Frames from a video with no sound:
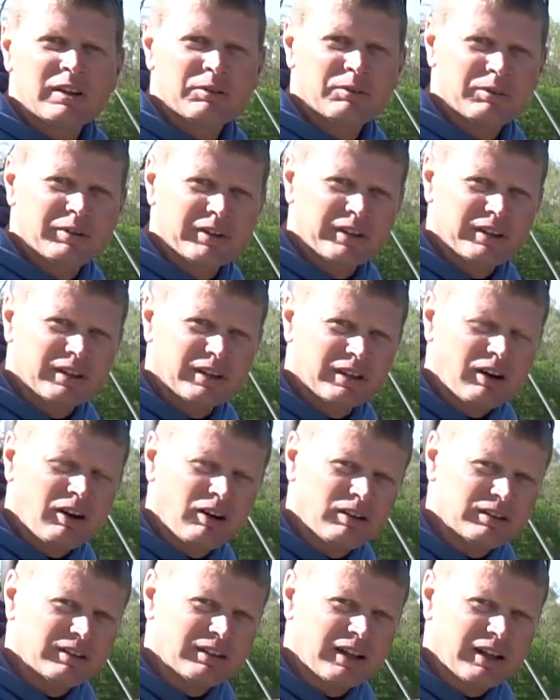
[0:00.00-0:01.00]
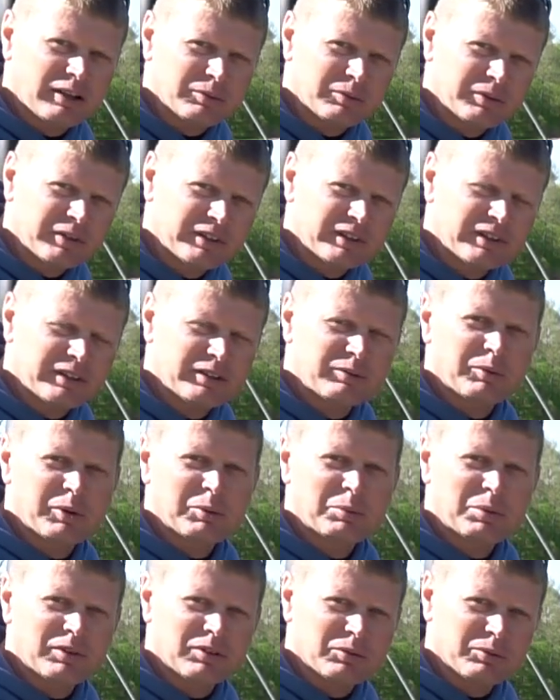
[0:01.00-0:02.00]
We uh, haul a lot of wood, we
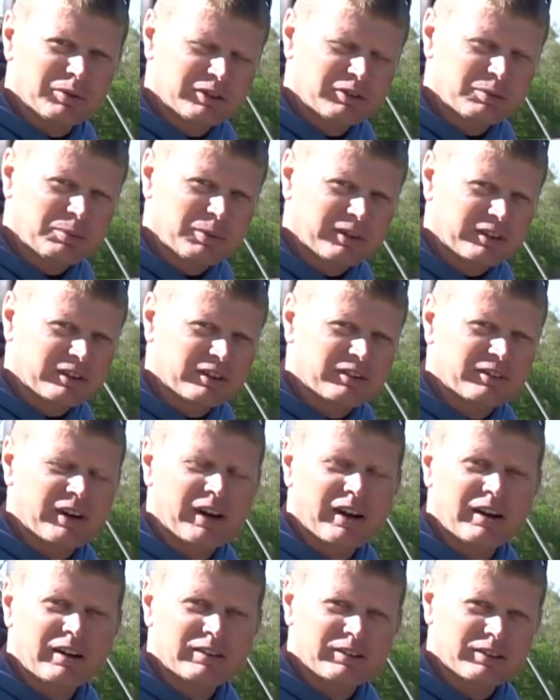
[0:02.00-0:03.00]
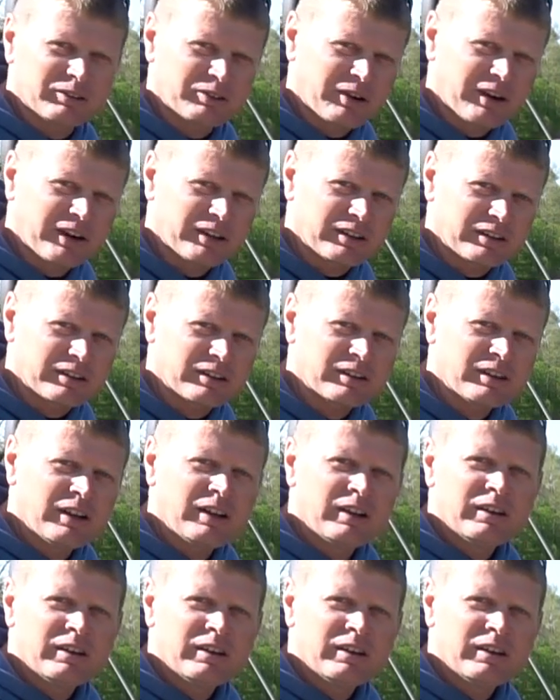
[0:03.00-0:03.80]
pull the wood splitter around the trailer,